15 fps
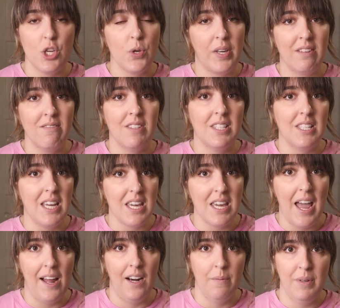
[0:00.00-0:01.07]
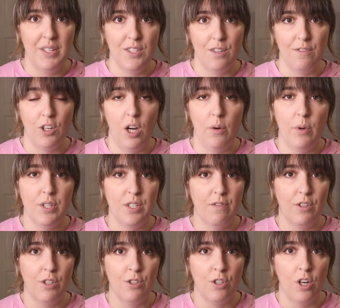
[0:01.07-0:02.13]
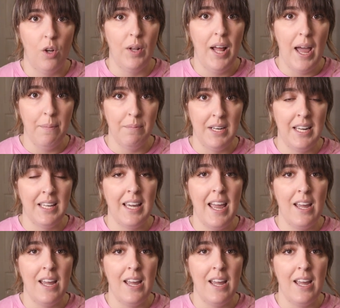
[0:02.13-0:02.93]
you can see elements of coercive control happening